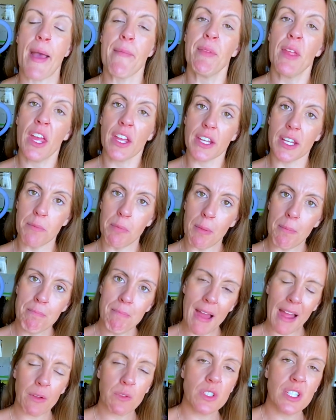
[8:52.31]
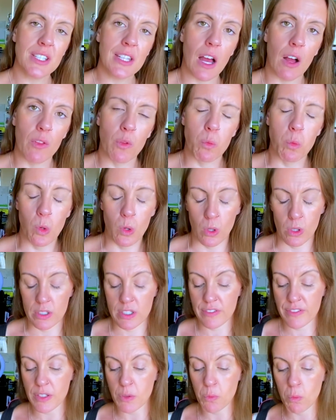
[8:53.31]
I'm going to be mounting that on the wall,
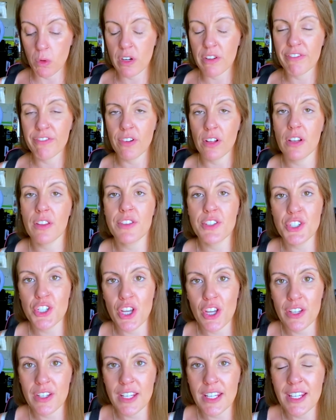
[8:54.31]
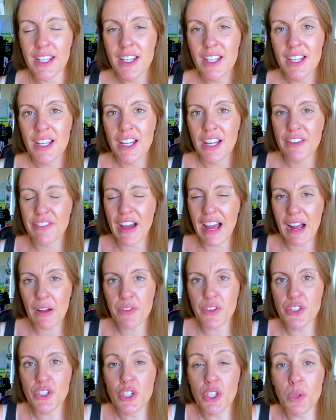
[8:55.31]
and if you want to follow the journey of how
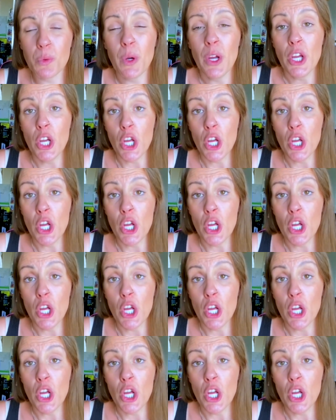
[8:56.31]
the new